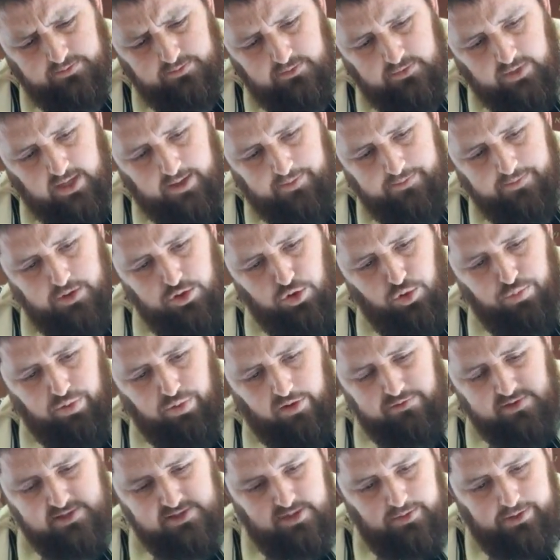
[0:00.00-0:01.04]
Yeah, new
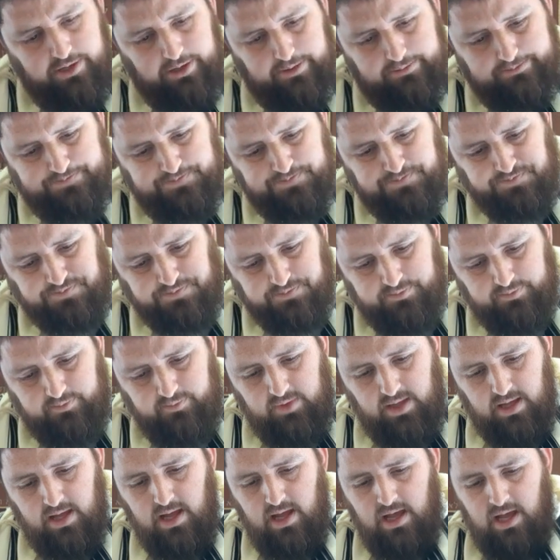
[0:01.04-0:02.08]
prophets. Here we go.
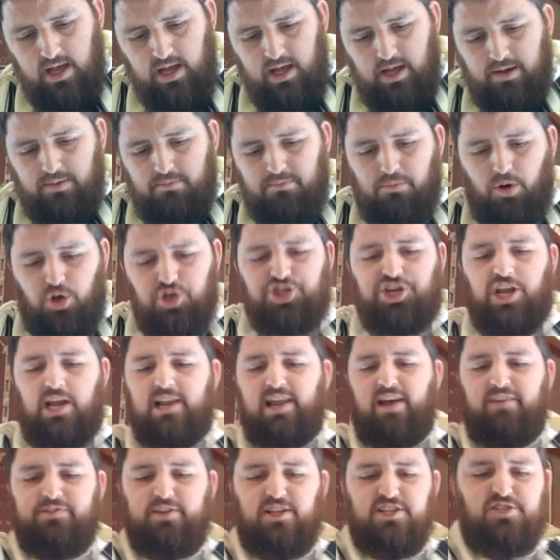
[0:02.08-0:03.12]
Moshe
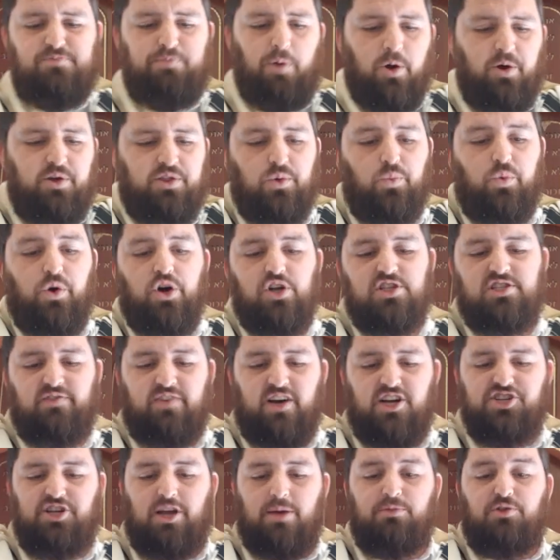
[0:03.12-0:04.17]
left and spoke the words of
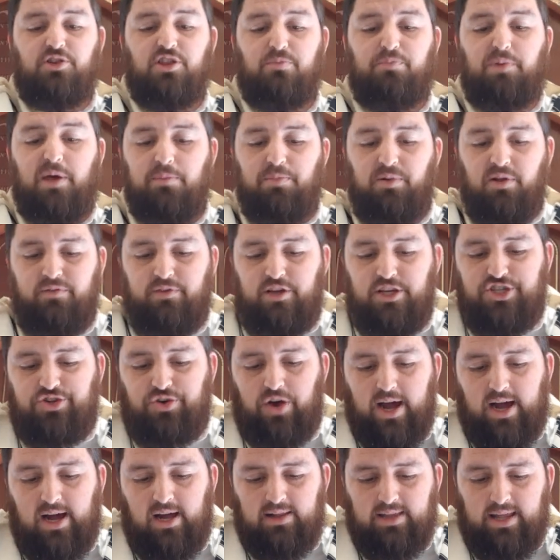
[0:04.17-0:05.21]
Hashem to the people of
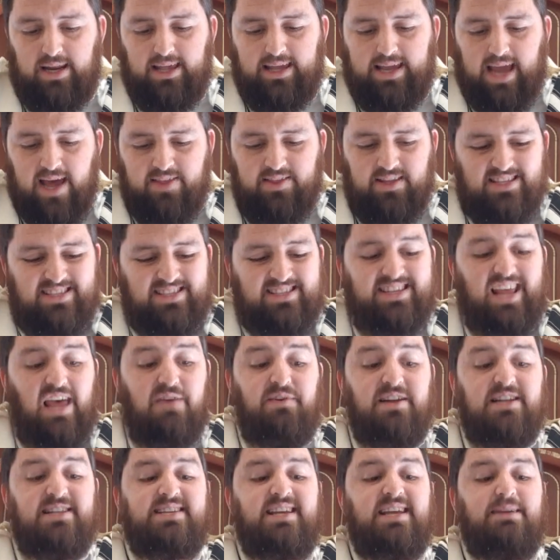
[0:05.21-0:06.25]
Israel, and he gathered
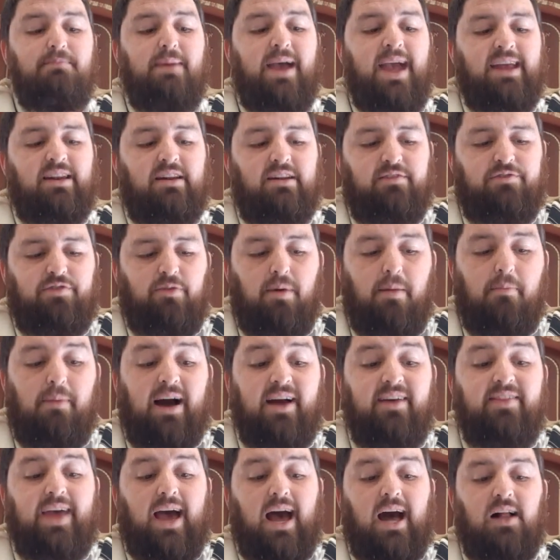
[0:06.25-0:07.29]
70 men from
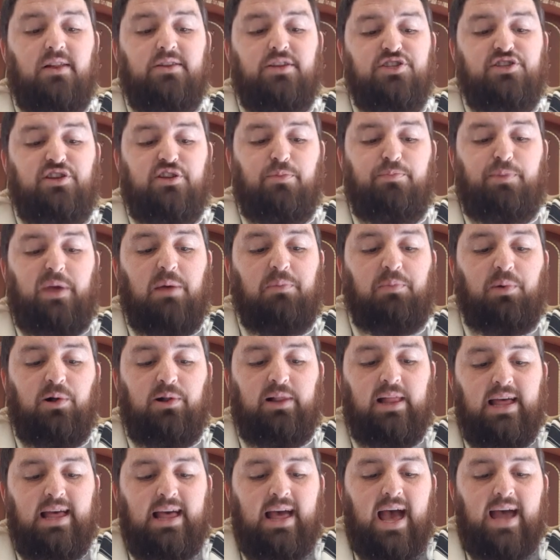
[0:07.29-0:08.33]
among the elders of the
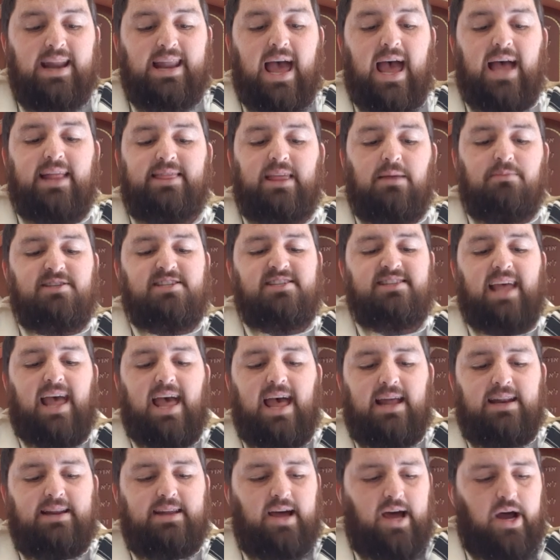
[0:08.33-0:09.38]
people and had them
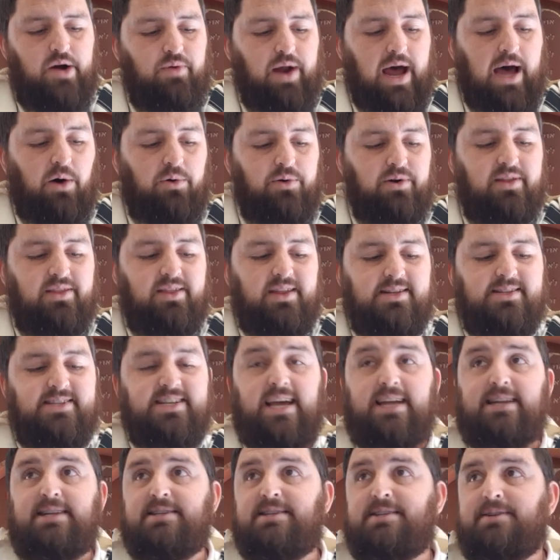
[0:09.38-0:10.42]
stand around the
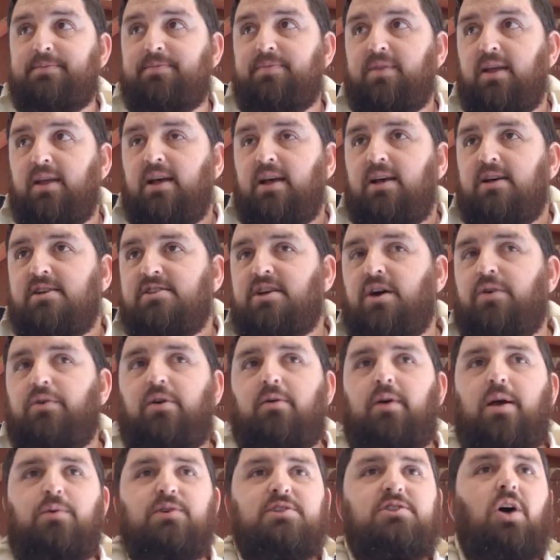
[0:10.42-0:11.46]
tent. So
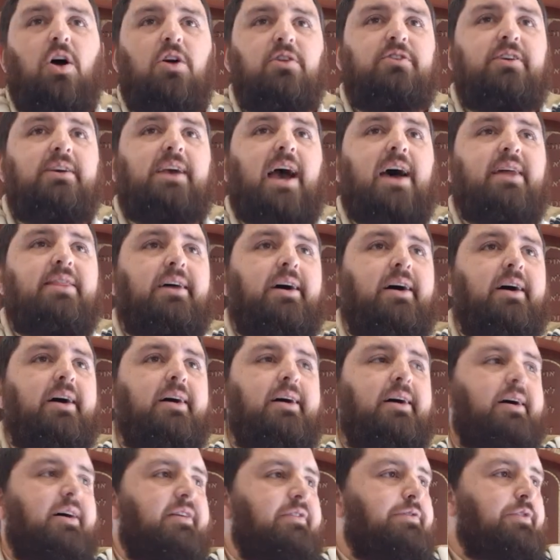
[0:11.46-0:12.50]
he was told to
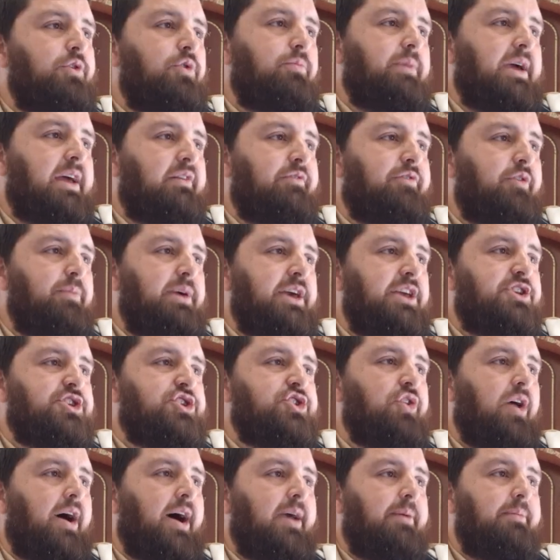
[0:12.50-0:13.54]
gather a few men from each
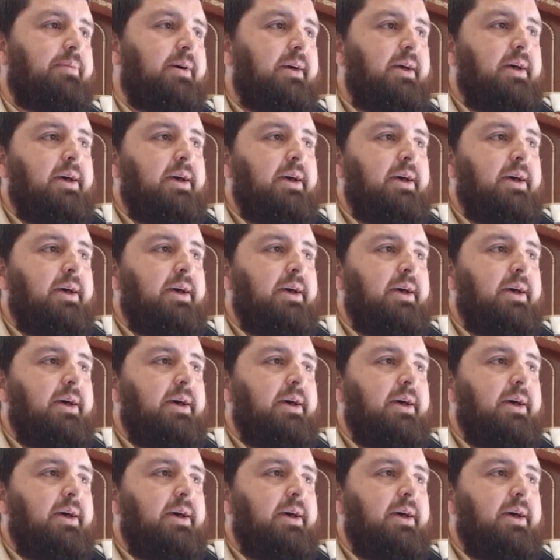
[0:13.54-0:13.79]
tribe.